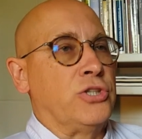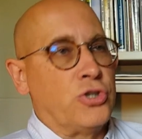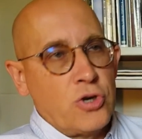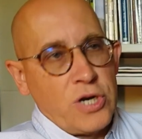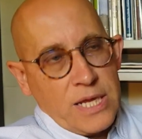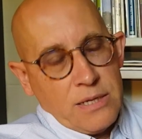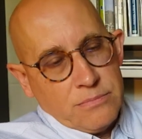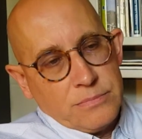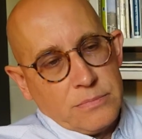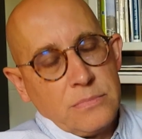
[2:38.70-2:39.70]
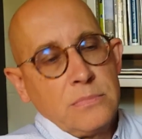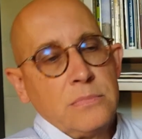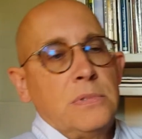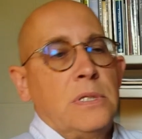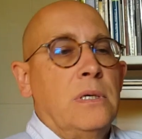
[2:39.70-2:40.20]
journey
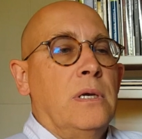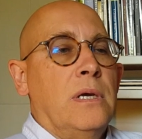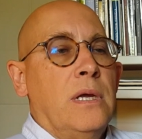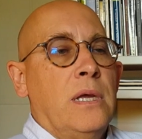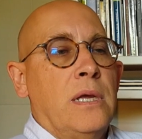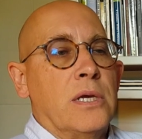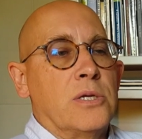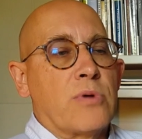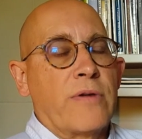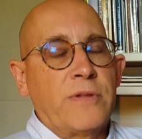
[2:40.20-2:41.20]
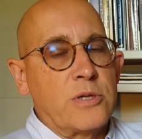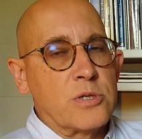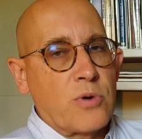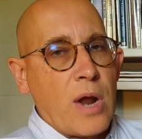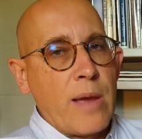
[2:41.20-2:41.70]
is roughly
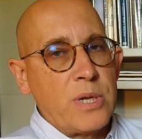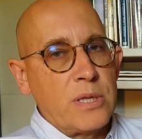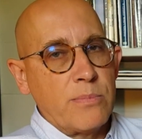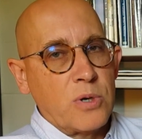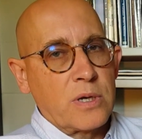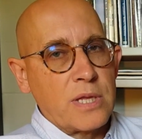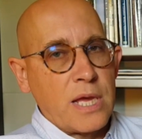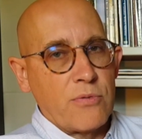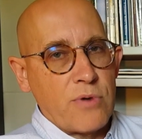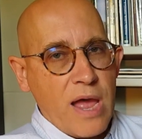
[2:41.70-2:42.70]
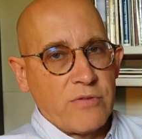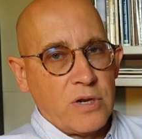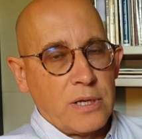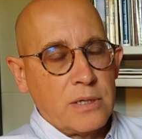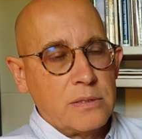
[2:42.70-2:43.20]
described in the book, The
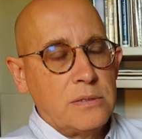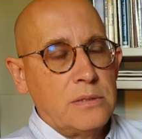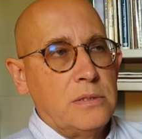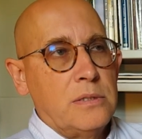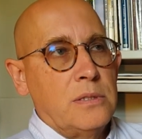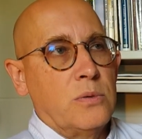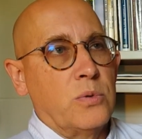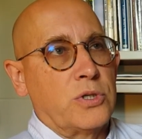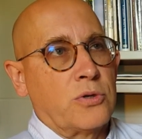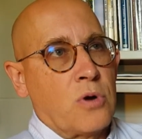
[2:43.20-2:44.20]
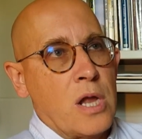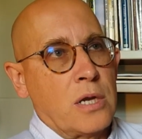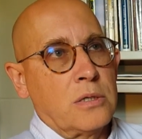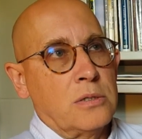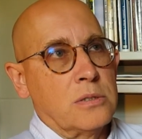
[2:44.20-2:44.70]
Unravelling, which
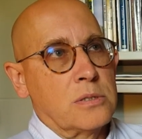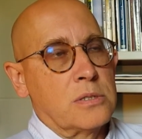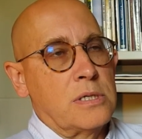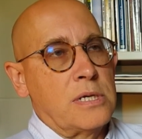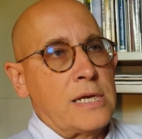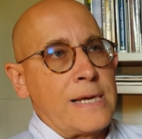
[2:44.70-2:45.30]
chronicles